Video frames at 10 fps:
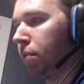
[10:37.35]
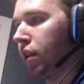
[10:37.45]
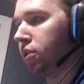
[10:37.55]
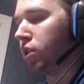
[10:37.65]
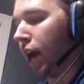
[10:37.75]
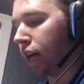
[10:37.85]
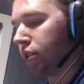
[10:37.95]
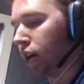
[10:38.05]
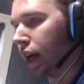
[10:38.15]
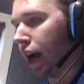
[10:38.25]
but this
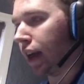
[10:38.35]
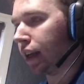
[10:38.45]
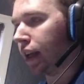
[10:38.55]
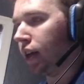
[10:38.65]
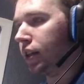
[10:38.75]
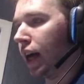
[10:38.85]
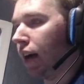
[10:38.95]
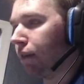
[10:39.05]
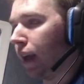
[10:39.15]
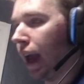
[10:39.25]
Jacksaw guy killed
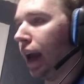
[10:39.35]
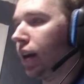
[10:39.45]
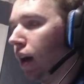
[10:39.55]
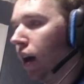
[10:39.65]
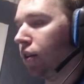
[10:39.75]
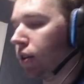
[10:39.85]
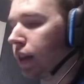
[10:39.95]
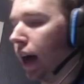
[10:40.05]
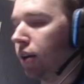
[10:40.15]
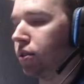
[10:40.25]
off
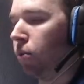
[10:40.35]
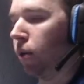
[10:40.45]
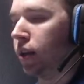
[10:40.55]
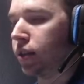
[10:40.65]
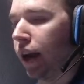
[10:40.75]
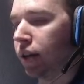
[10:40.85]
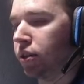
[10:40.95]
800,000 in one attack.